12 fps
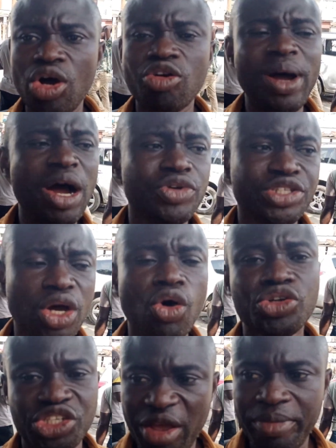Yoruba will say,
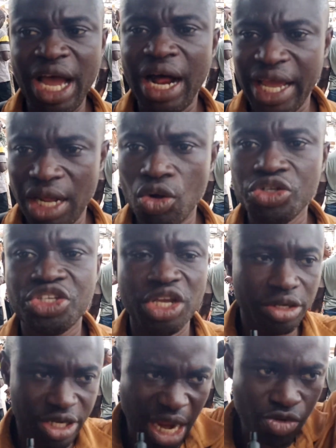oh, shame me,
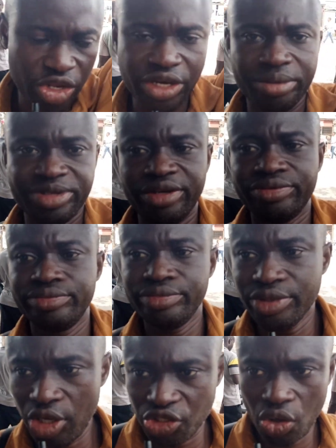they are doing themselves,
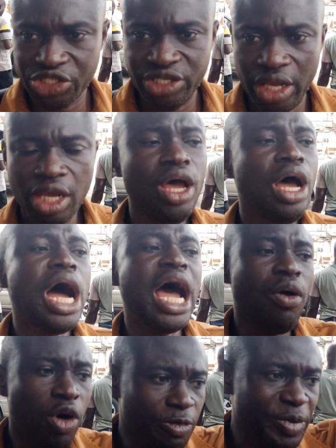not us here.
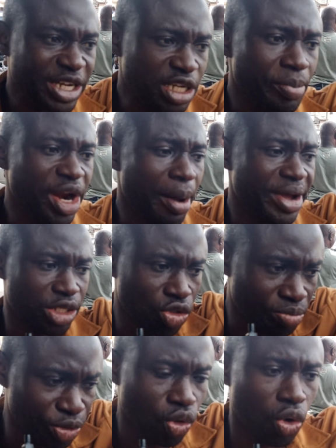I want President Bola Ahmed
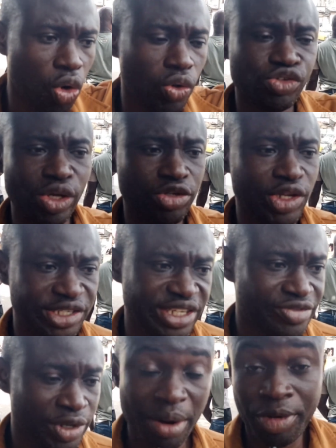Tinubu to go in
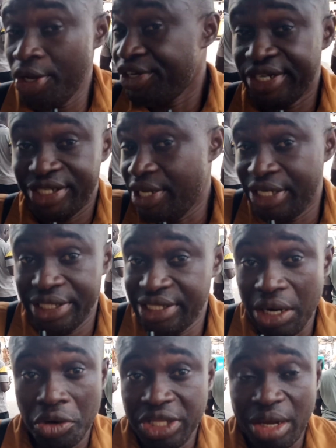2027. I'm not interested in the
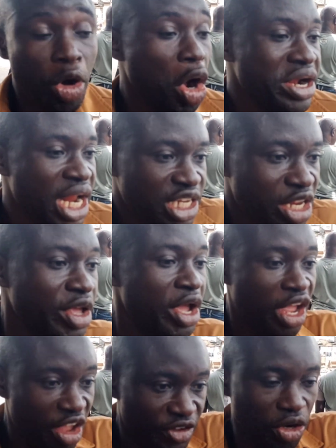second term. Honestly,
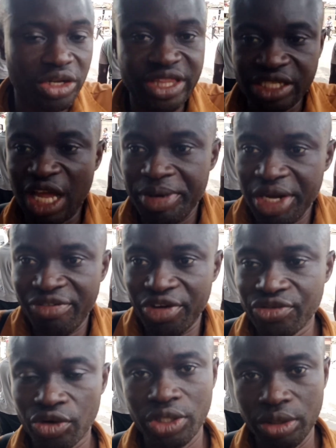if he contests, I may not
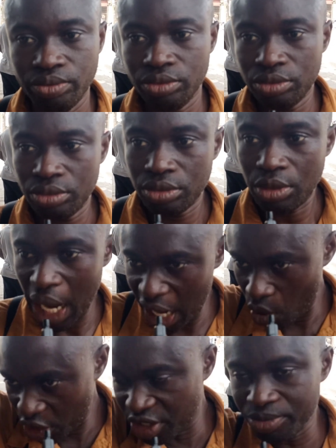vote for him.
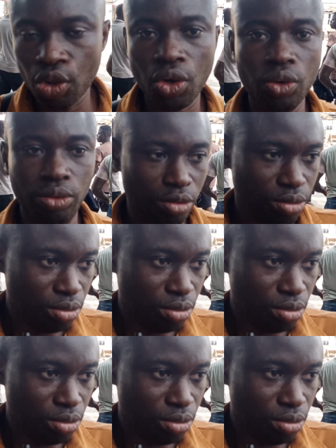I want him to go.